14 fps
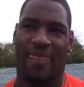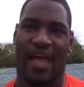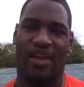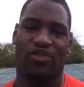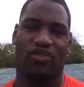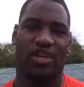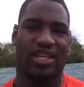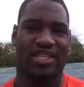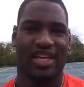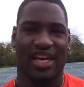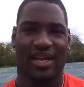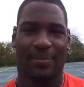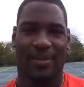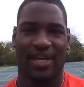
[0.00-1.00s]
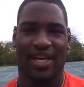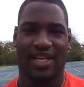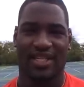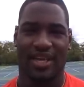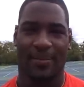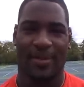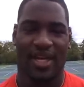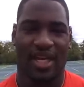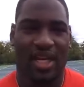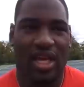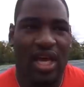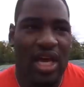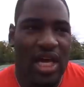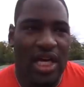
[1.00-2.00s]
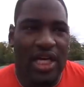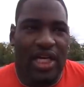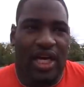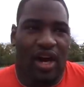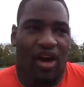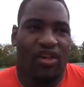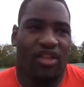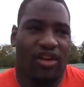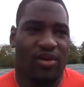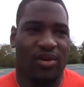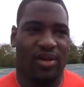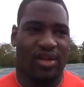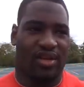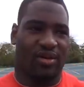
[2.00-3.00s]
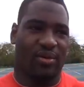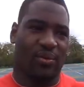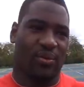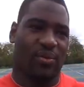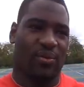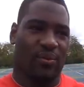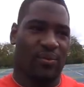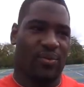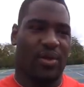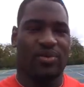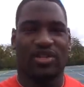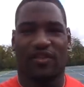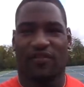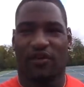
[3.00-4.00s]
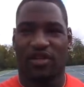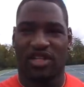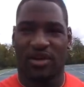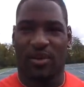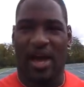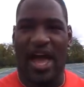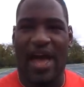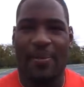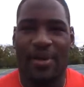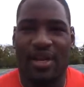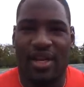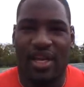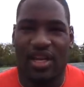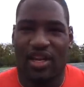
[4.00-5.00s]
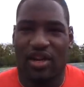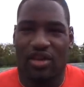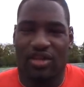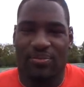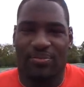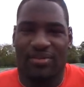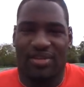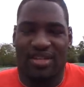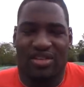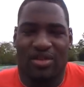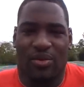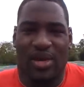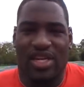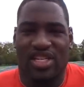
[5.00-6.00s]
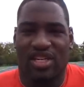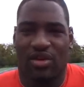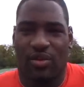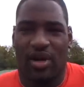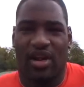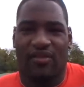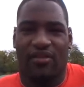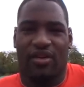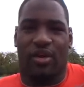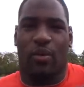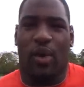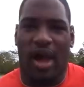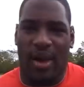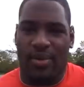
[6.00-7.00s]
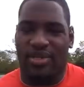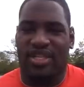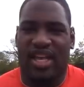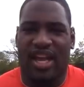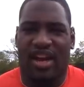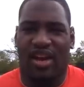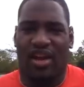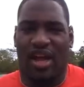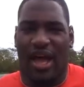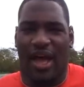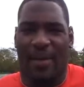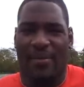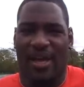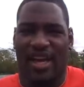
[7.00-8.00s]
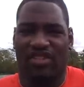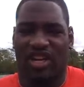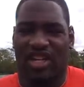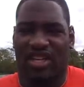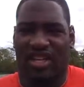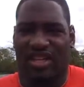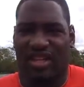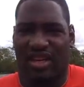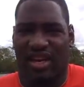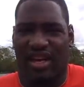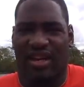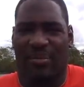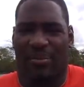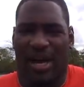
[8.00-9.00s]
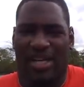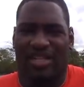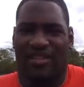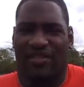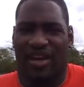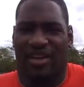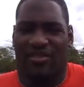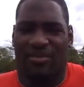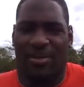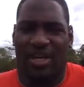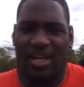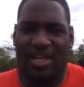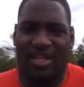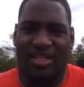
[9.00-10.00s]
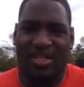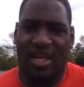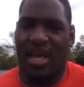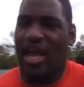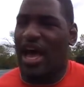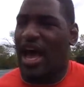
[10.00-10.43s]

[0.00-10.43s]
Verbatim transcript: I was really excited because I mean, although it was unfortunate what happened and you know the, the situation or whatever and why I was there. I mean, I tried to take the good and positive out of it because